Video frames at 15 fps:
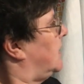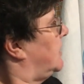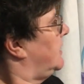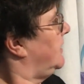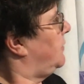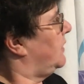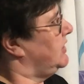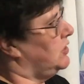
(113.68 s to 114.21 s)

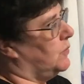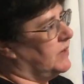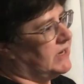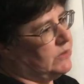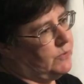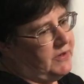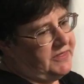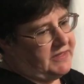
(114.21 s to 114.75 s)
When you're
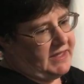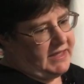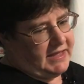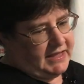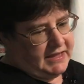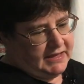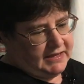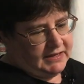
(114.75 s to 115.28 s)
working with
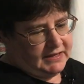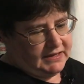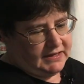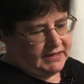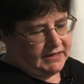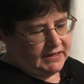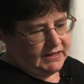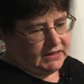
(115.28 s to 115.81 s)
a
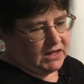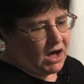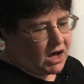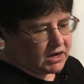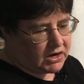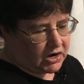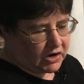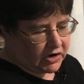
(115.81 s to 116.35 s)

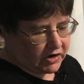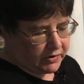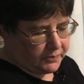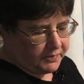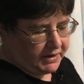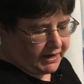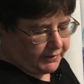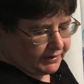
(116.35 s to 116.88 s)
long
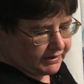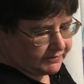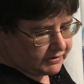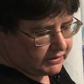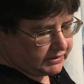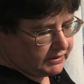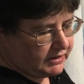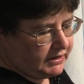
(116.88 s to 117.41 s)
arm,
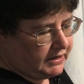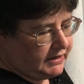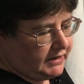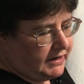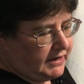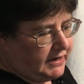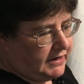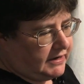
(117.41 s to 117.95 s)
however,
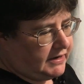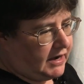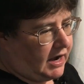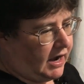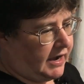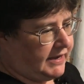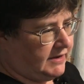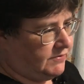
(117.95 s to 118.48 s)

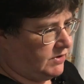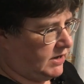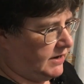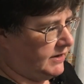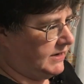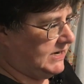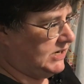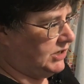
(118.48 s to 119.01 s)
even on
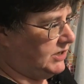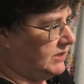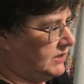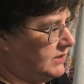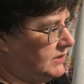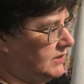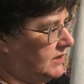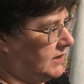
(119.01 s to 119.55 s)
a
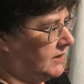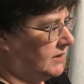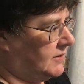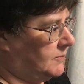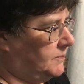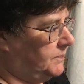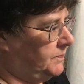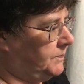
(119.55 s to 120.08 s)

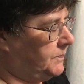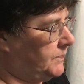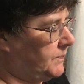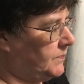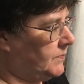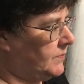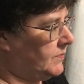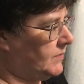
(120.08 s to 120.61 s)

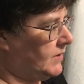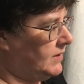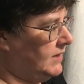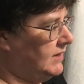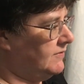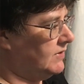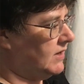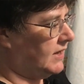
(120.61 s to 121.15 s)

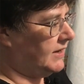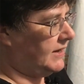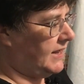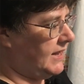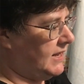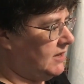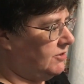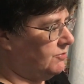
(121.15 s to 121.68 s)

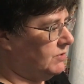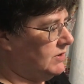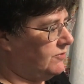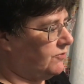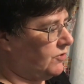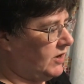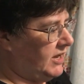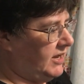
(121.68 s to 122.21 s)

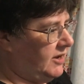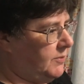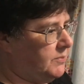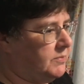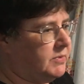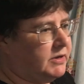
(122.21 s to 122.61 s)
3-frame